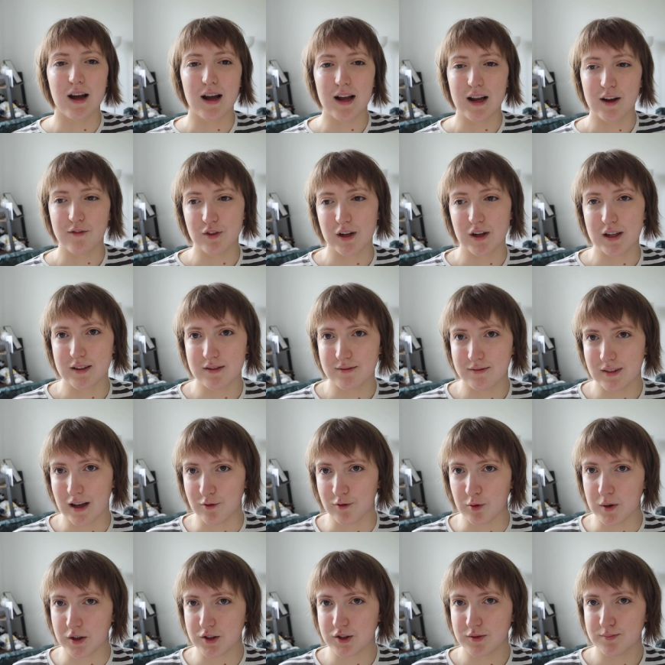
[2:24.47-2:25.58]
I haven't read half
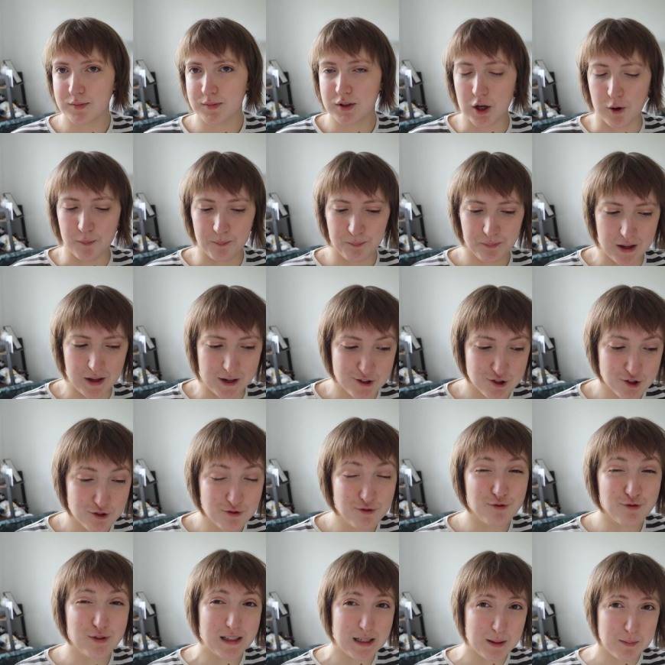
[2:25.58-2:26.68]
the books, so I
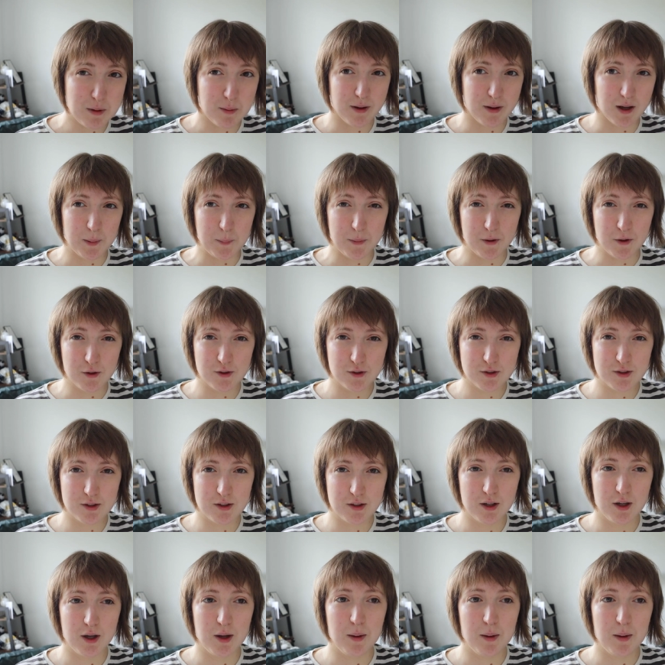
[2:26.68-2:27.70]
shouldn't really be buying books.